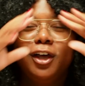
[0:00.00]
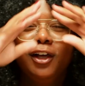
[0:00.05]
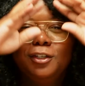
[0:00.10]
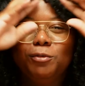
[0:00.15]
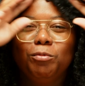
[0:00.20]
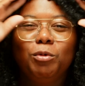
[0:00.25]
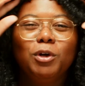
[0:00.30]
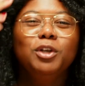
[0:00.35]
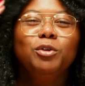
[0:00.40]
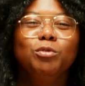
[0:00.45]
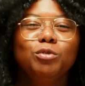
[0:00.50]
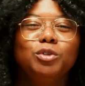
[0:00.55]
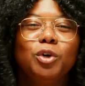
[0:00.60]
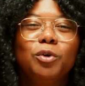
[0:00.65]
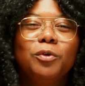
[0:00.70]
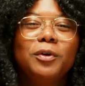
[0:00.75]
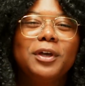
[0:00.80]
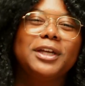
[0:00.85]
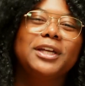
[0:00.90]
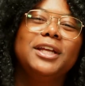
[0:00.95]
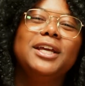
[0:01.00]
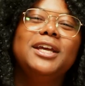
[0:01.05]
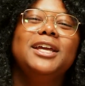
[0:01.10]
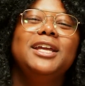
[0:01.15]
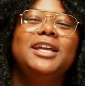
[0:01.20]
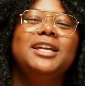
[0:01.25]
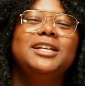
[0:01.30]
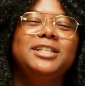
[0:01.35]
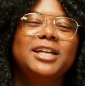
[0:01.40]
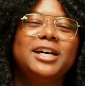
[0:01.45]
what are you doing?
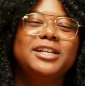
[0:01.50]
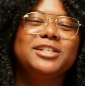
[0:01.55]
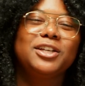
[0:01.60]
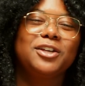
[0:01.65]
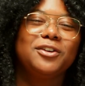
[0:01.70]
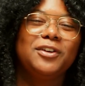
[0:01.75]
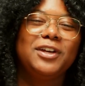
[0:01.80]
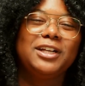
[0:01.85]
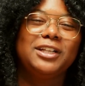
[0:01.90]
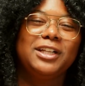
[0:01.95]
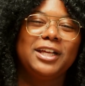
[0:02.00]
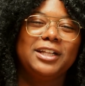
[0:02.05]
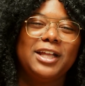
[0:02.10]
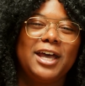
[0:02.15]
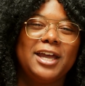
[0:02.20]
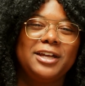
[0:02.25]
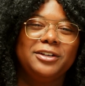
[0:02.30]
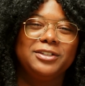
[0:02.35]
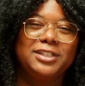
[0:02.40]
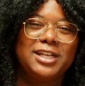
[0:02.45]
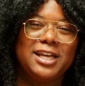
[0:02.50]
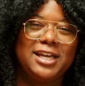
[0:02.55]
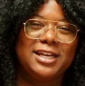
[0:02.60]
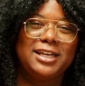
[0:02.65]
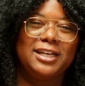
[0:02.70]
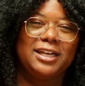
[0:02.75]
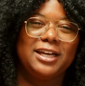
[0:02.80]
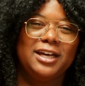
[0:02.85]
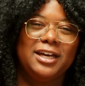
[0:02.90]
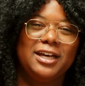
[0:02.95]
He does agree to let Lyonel
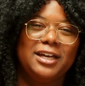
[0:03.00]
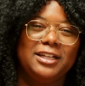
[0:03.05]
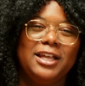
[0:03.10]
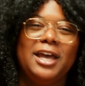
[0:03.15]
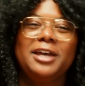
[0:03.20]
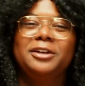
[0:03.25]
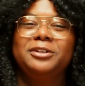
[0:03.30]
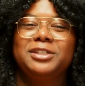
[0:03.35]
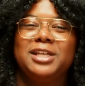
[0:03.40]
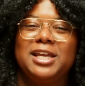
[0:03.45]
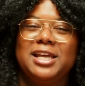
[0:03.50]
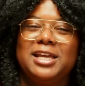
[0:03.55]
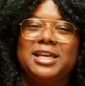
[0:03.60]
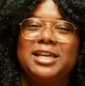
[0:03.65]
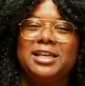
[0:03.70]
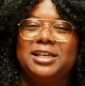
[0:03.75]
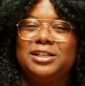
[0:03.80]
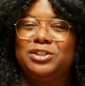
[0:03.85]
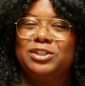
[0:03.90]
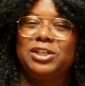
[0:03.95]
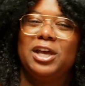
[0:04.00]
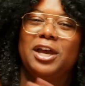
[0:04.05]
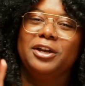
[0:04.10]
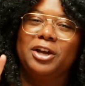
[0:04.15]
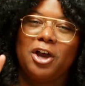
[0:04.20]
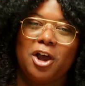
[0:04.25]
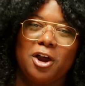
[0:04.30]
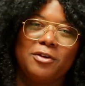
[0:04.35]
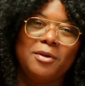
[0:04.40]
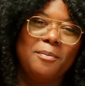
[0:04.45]
take uh, Lyonel take his son
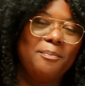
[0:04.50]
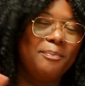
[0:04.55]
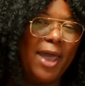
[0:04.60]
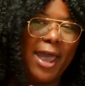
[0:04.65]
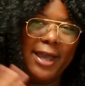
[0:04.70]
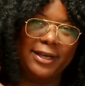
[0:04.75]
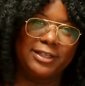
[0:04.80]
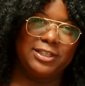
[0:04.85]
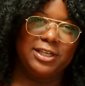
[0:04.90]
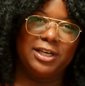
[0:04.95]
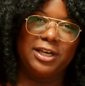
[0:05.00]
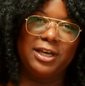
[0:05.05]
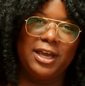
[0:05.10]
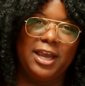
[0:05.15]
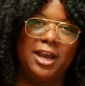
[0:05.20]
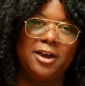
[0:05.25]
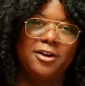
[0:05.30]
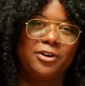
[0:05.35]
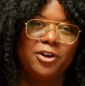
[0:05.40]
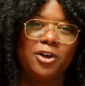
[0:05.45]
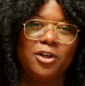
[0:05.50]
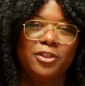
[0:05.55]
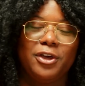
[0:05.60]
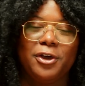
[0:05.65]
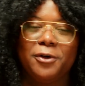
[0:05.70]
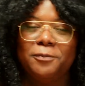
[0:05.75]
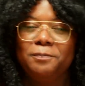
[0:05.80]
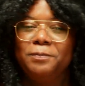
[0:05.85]
Harwin back to Harrenhal, though.